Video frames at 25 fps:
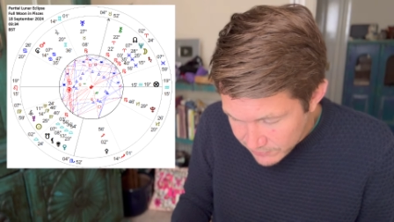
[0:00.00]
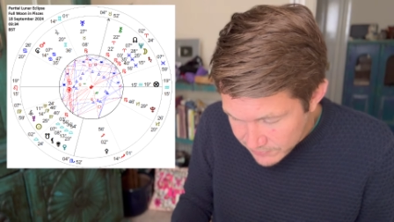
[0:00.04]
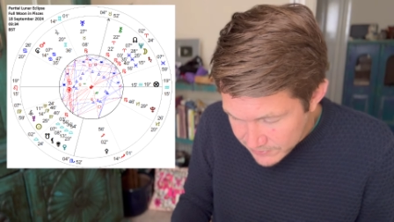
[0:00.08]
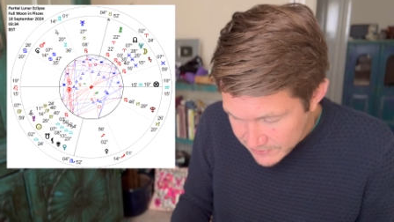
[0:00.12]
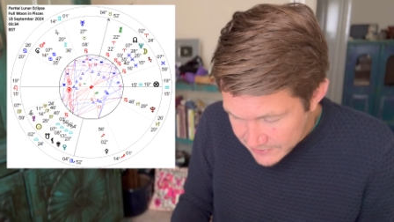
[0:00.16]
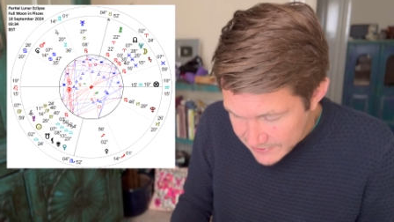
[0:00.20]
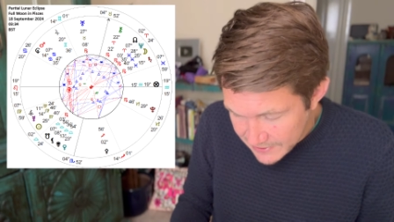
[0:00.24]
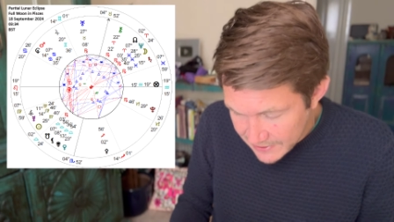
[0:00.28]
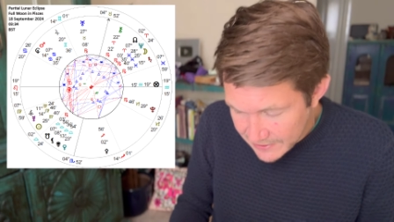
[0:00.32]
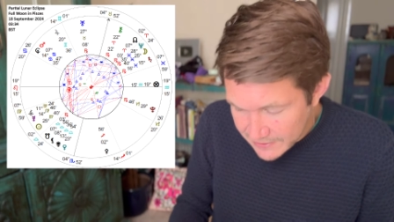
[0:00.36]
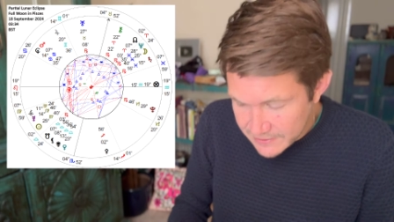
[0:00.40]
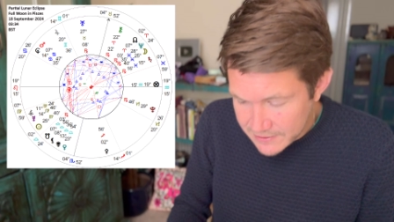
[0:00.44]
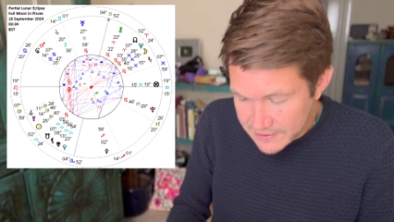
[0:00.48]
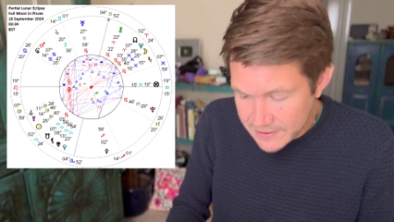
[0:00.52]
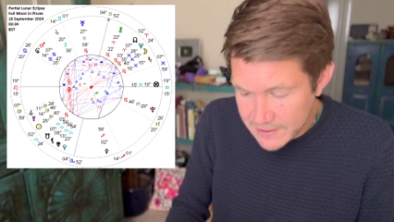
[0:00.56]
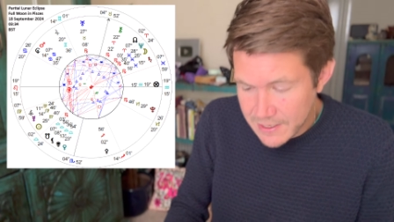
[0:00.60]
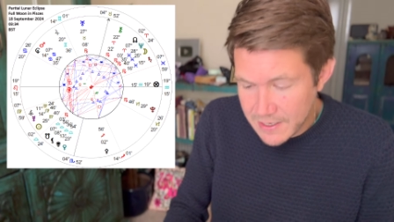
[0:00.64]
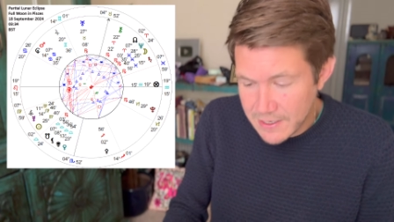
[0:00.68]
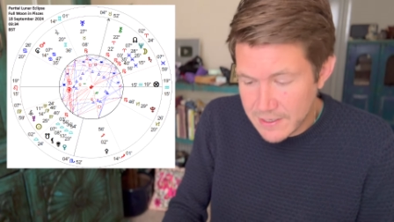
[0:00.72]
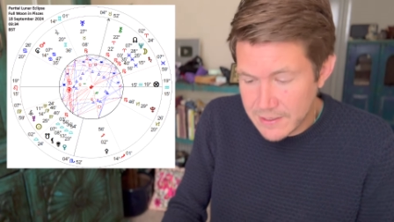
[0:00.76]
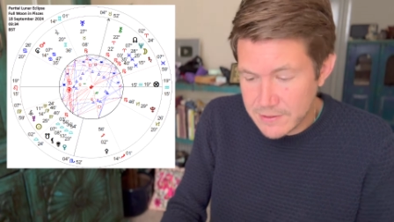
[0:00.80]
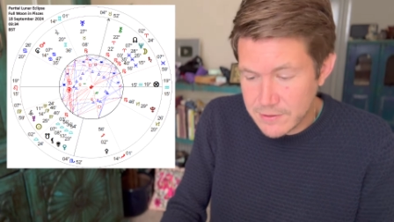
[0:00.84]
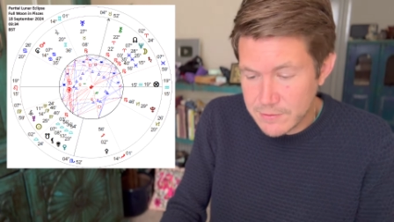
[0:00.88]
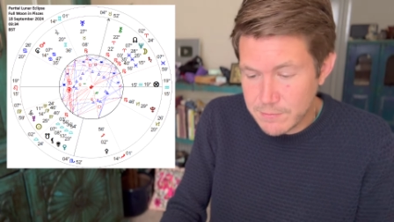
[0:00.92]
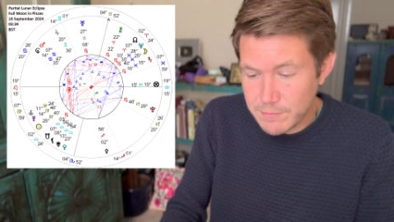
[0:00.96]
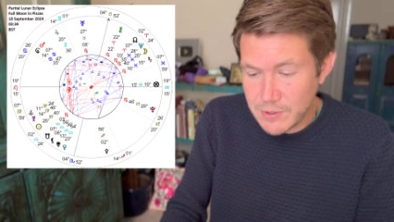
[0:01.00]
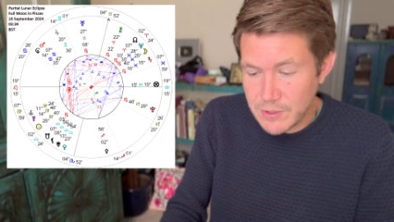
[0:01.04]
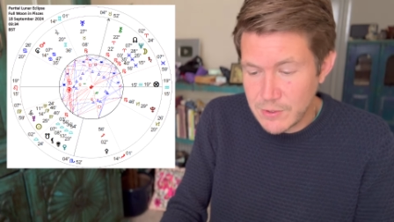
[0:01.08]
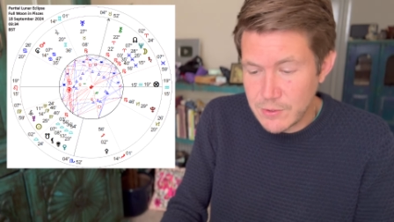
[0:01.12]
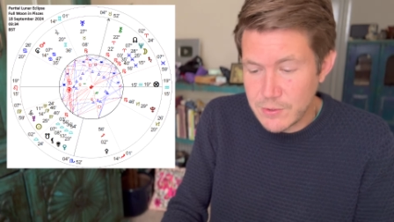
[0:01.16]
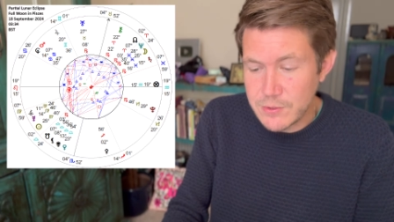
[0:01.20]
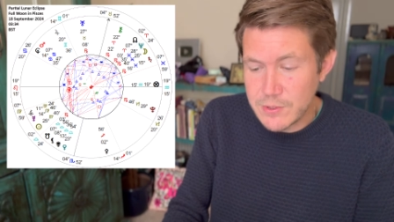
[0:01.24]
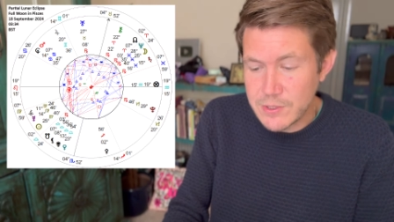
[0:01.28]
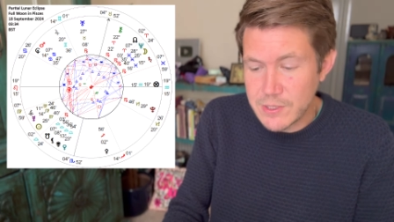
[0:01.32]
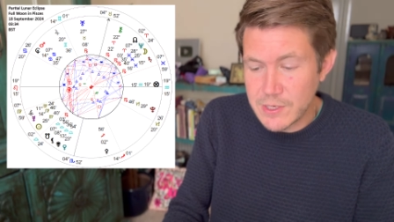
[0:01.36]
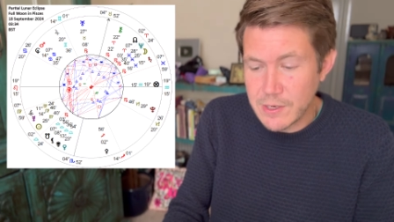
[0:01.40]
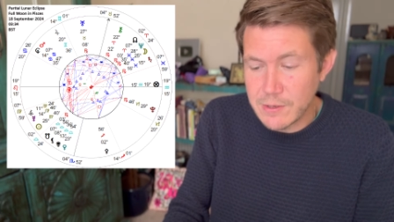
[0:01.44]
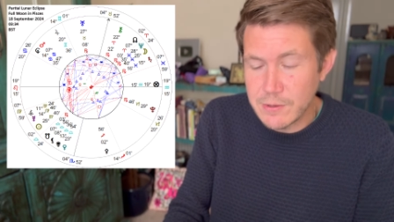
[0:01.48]
sextiles
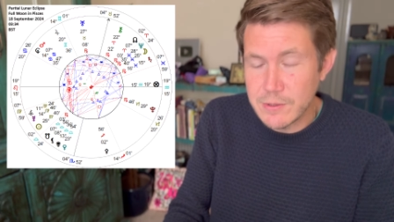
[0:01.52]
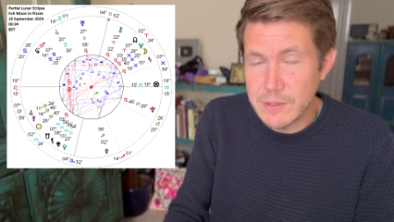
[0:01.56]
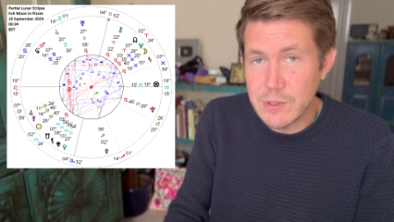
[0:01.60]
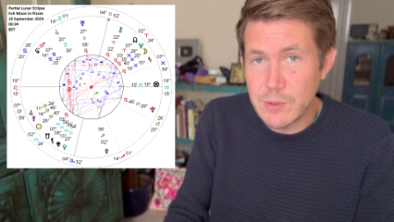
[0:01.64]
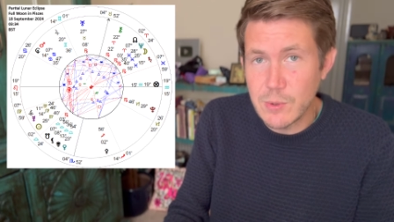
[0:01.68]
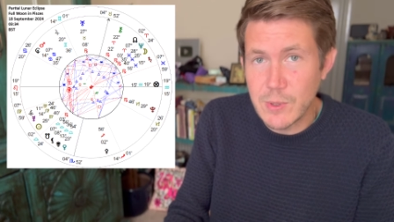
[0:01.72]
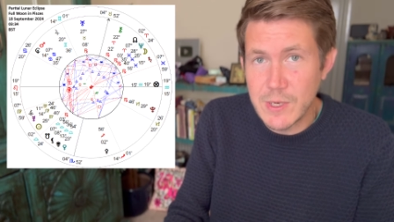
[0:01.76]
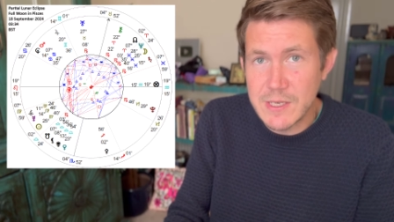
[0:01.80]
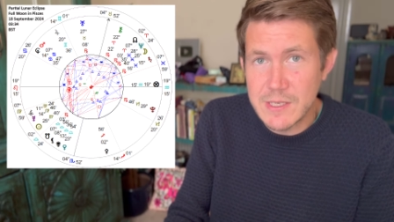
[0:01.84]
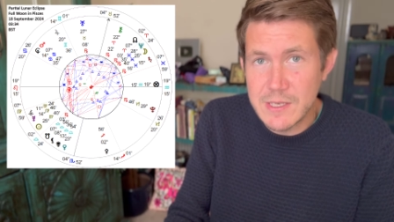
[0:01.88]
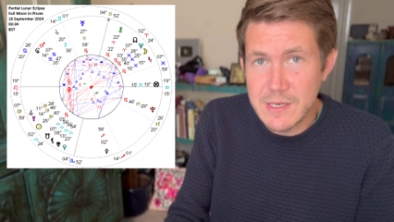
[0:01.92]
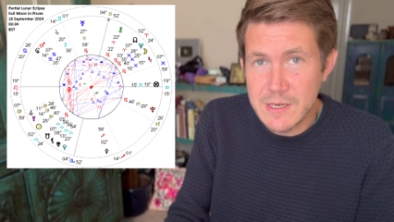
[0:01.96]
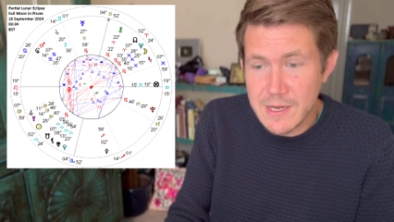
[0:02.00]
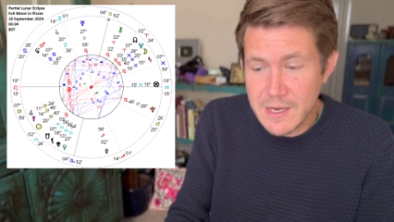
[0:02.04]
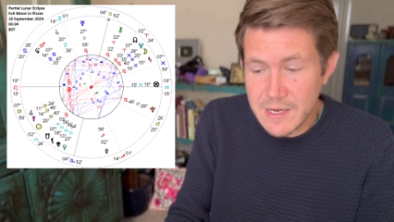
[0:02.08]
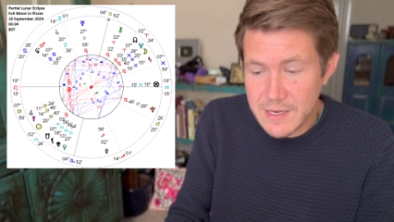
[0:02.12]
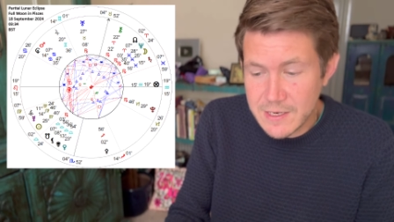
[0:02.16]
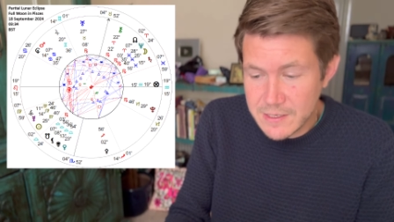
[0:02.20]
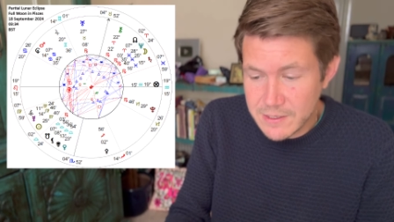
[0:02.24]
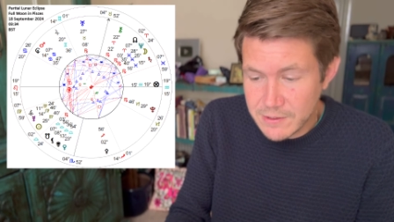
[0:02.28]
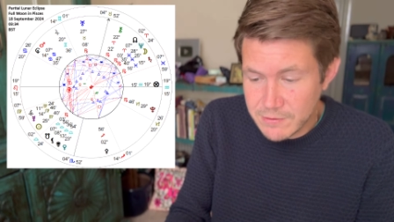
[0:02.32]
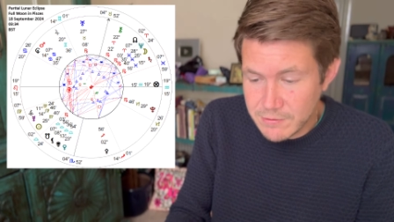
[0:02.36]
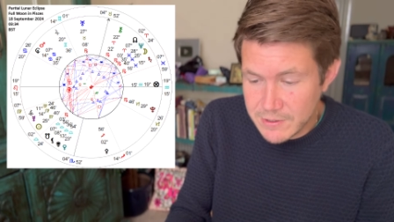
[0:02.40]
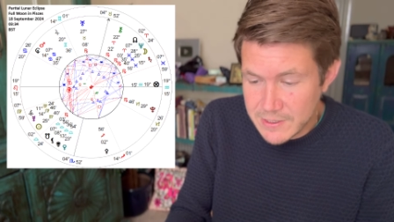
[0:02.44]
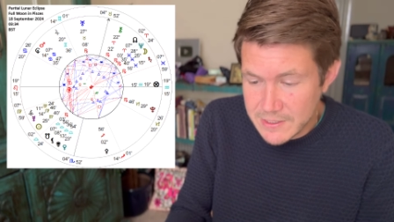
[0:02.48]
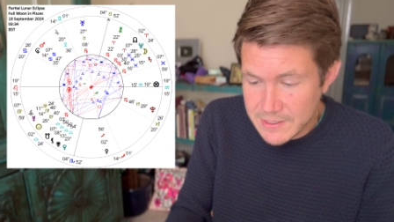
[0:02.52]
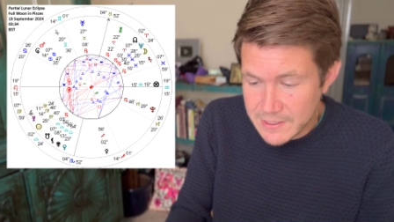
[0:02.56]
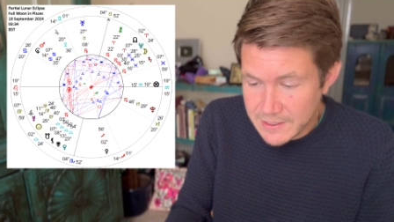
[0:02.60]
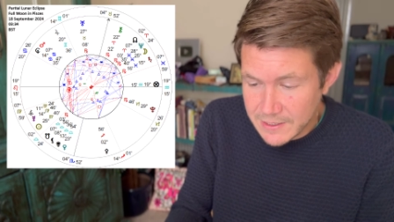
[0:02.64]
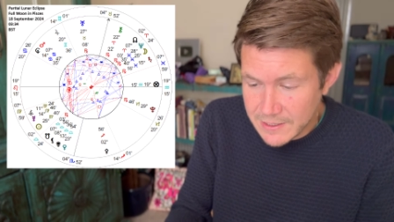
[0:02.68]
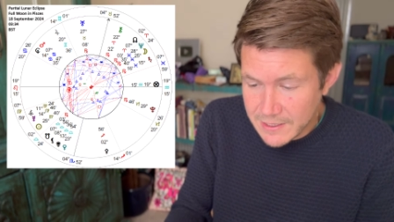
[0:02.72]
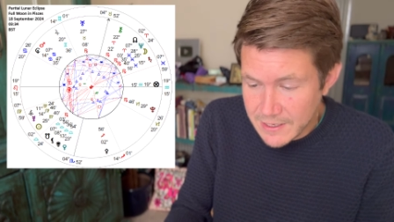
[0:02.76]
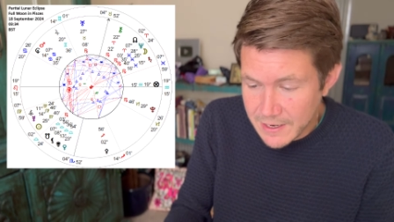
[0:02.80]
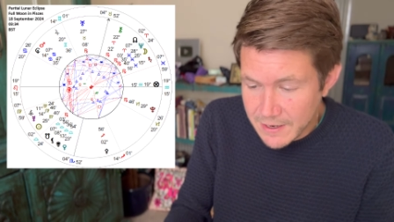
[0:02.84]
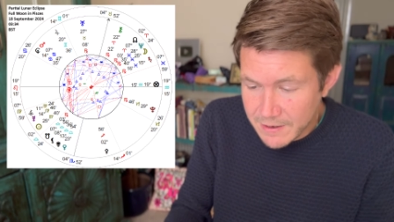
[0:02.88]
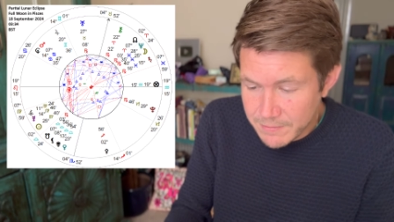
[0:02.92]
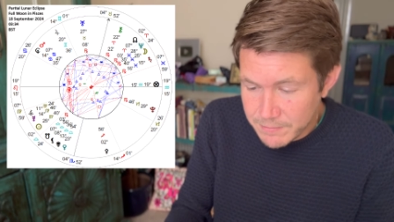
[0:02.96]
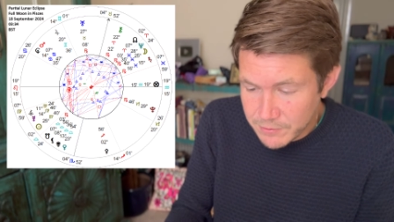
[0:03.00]
Pluto at 29 degrees in
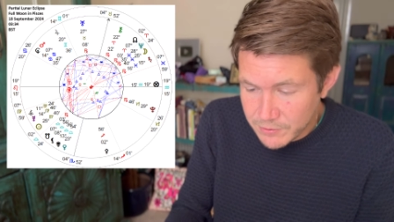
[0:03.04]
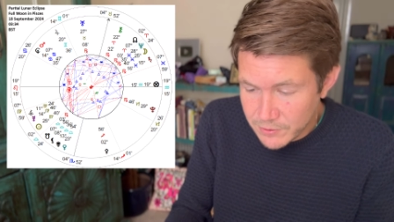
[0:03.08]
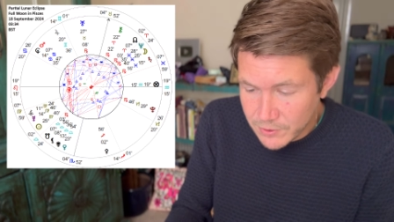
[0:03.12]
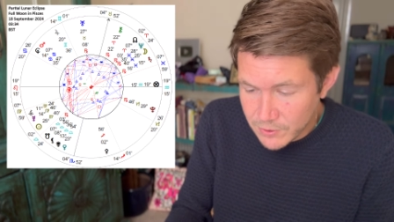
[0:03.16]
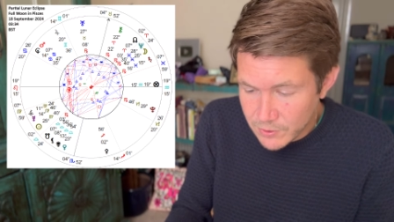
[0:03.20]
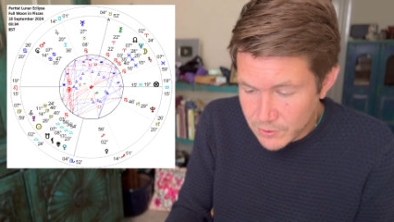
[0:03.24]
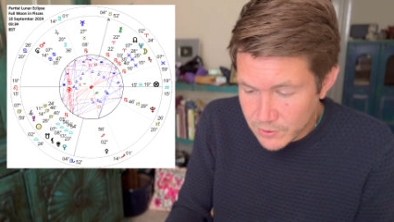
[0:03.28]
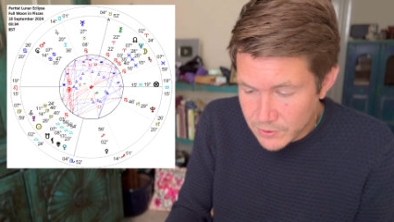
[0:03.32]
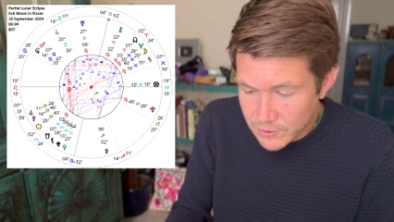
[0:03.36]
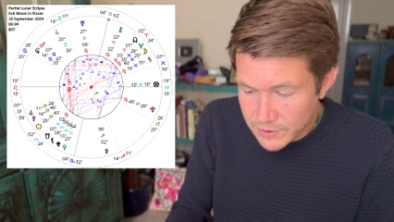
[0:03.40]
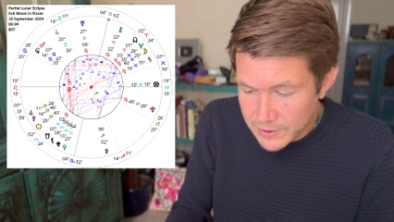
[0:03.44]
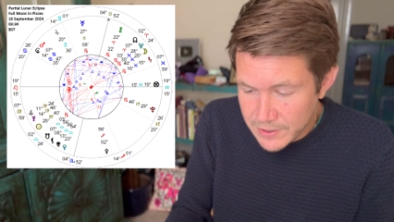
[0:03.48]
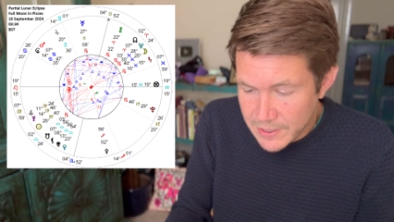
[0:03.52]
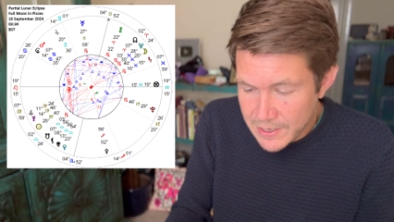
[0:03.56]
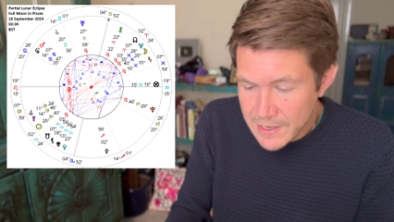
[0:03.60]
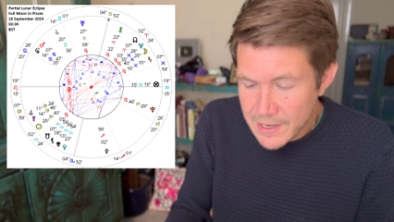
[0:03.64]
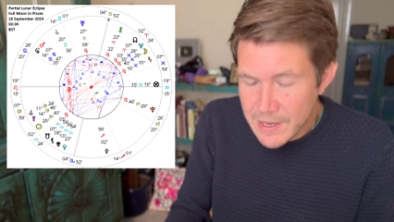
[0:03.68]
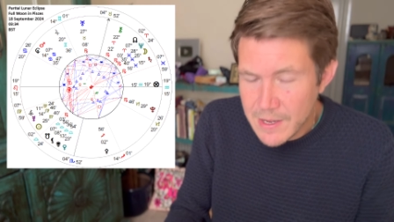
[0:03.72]
Capricorn.